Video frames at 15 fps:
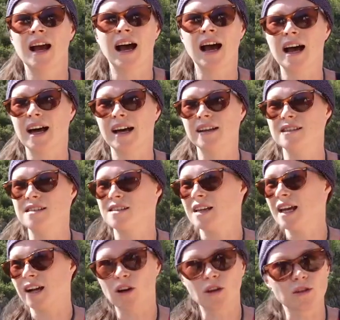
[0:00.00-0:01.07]
and
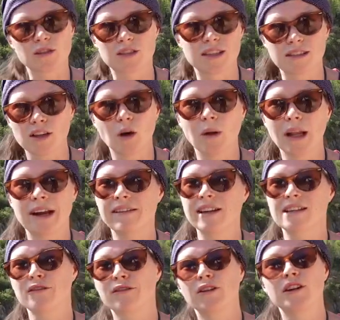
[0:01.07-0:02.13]
yeah caused this whole area
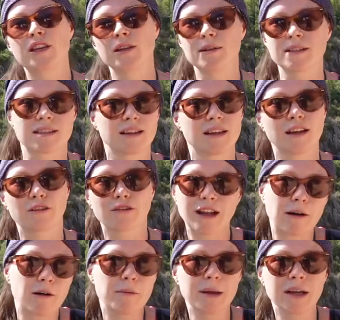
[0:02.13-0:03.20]
to flood there was a
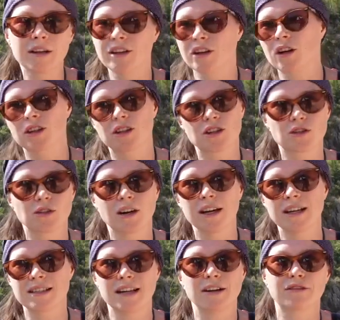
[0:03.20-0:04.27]
flour mill that got
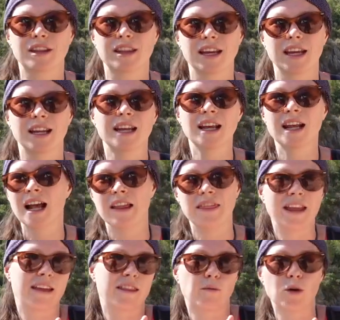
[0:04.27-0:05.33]
destroyed and everything and
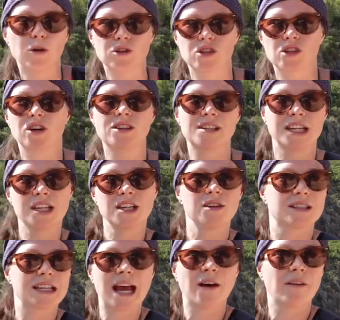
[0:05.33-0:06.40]
yeah the water just
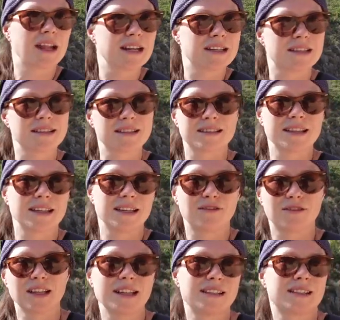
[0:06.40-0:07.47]
continued down into the city
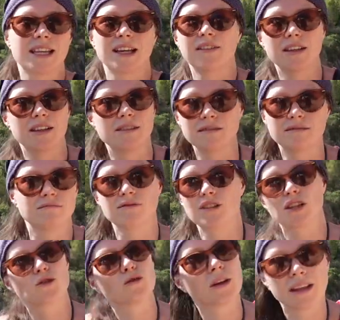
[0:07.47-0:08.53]
of Valencia and
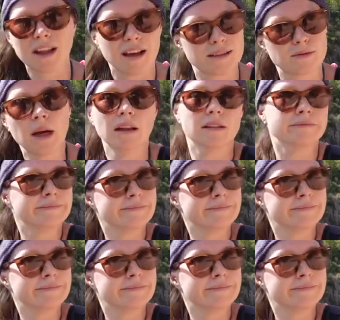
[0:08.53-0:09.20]
destroyed that as well.